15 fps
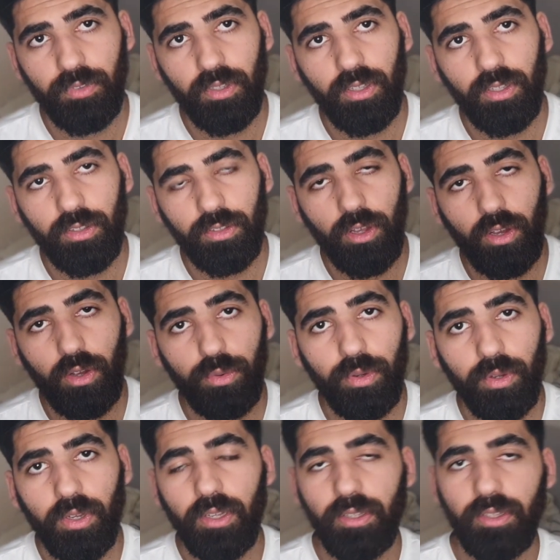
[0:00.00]
so
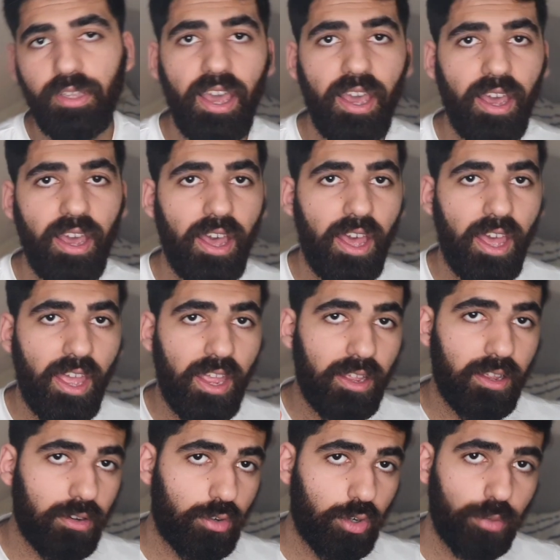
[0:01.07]
get
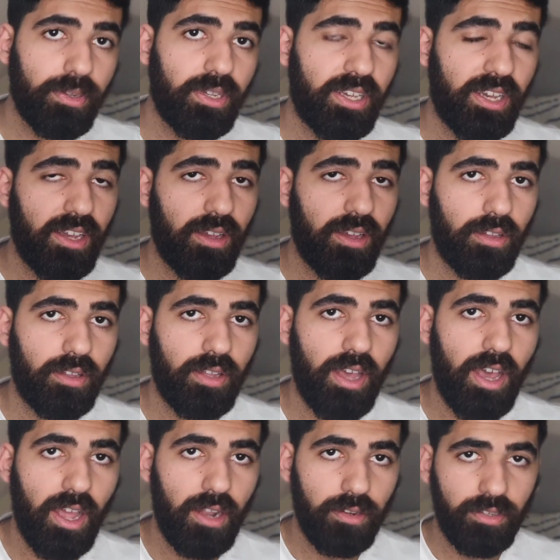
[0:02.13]
a grooming kit
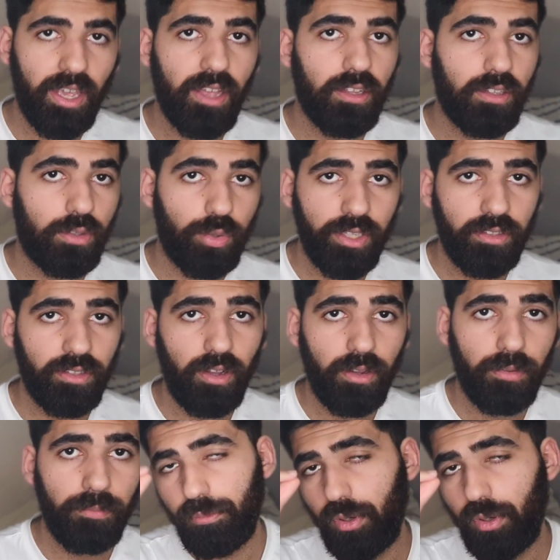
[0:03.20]
and get a tweezer.